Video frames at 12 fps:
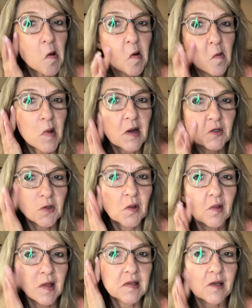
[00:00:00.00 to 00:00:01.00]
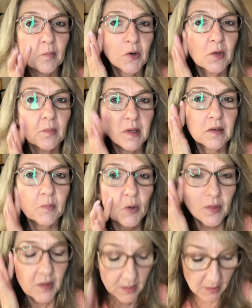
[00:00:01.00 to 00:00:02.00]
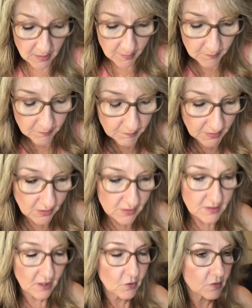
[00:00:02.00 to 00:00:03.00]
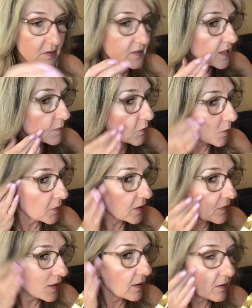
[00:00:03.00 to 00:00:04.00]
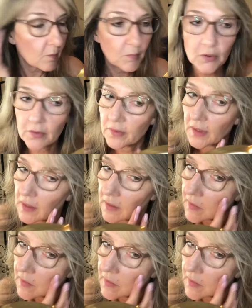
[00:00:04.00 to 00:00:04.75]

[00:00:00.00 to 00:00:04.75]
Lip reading: Make sure that that's, I put the, because I couldn't see properly in that, I put the